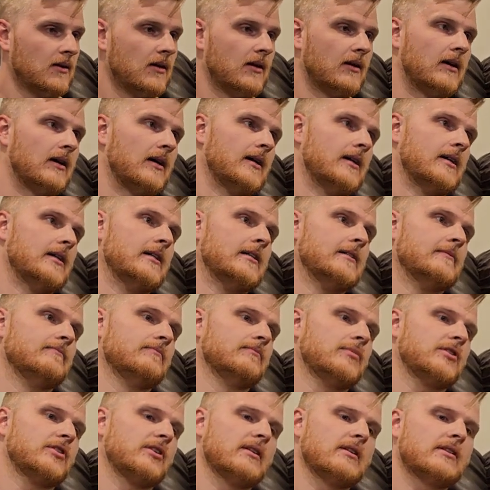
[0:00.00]

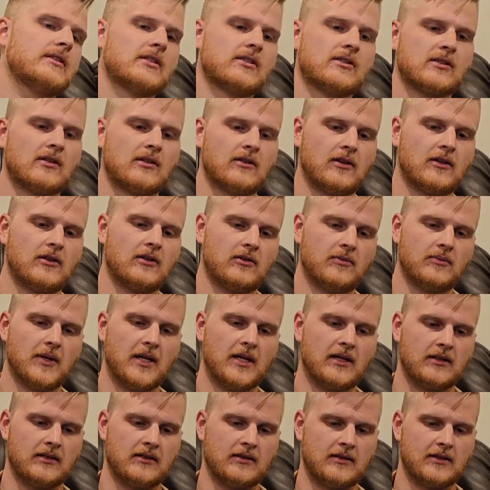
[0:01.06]
So this is a little
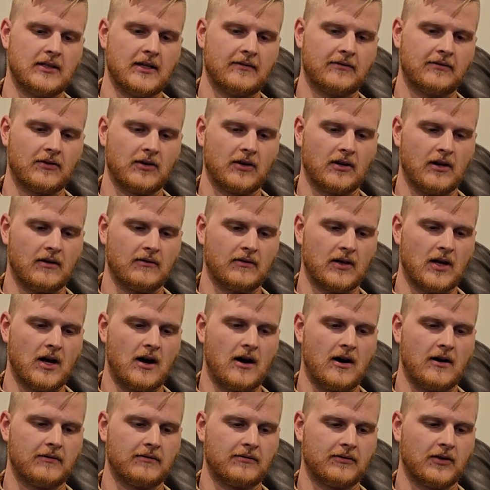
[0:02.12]
bit different of an
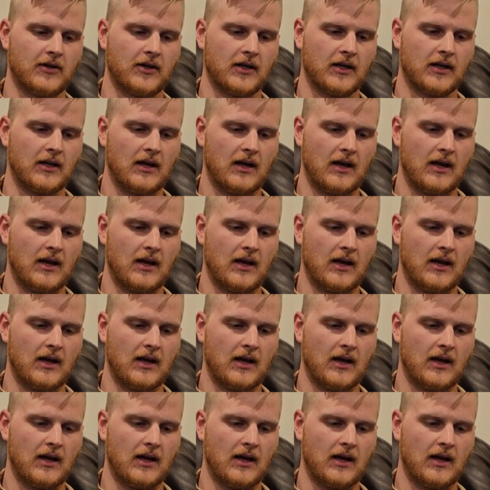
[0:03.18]
offering,